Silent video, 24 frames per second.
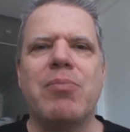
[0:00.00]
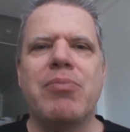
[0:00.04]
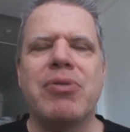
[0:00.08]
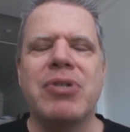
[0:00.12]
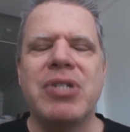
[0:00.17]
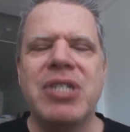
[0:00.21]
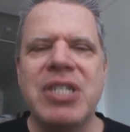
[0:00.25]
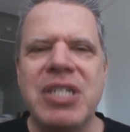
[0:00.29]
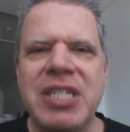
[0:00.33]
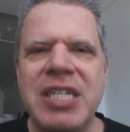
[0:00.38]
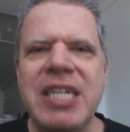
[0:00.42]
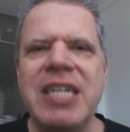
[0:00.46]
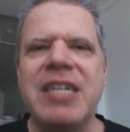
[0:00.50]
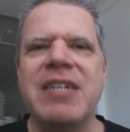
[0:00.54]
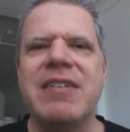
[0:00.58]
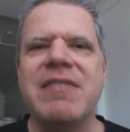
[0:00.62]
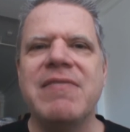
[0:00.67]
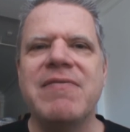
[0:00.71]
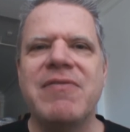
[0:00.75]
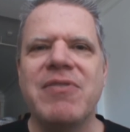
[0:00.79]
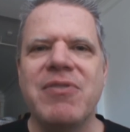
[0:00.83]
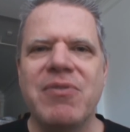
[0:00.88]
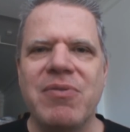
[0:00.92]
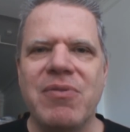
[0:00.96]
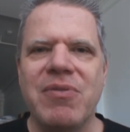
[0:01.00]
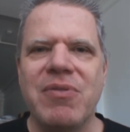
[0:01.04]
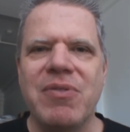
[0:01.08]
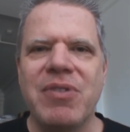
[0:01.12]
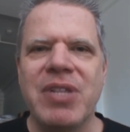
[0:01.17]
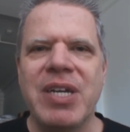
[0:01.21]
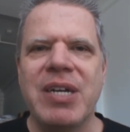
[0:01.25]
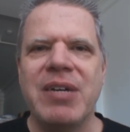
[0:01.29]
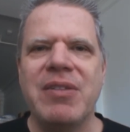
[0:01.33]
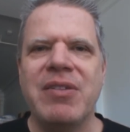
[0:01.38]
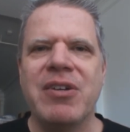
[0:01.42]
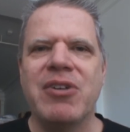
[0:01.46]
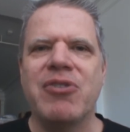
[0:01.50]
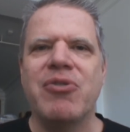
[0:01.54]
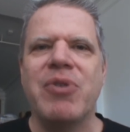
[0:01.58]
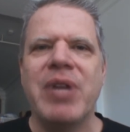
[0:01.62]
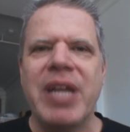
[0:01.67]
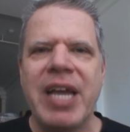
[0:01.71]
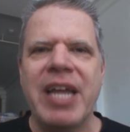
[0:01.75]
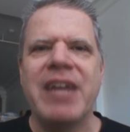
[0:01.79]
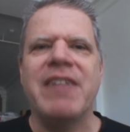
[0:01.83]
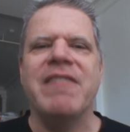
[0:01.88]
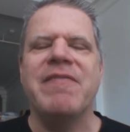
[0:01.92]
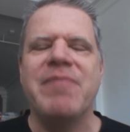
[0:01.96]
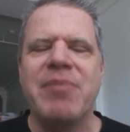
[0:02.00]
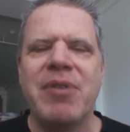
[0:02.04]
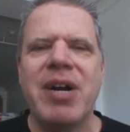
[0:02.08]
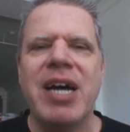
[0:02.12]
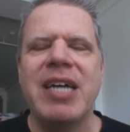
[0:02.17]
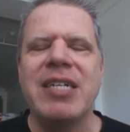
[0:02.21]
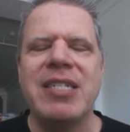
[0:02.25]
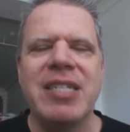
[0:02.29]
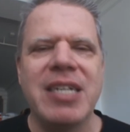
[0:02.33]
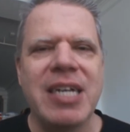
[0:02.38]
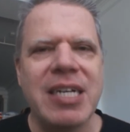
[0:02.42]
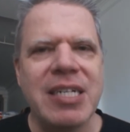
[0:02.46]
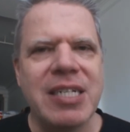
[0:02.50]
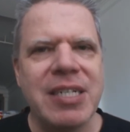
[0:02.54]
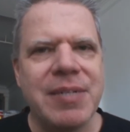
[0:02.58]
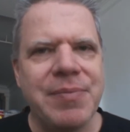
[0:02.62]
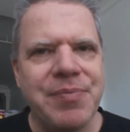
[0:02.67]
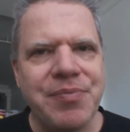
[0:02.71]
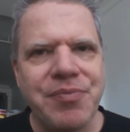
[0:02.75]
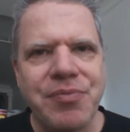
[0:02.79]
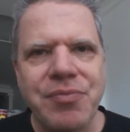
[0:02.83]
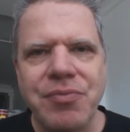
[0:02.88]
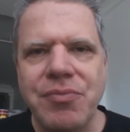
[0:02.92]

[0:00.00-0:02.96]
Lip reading: perceived the creative process.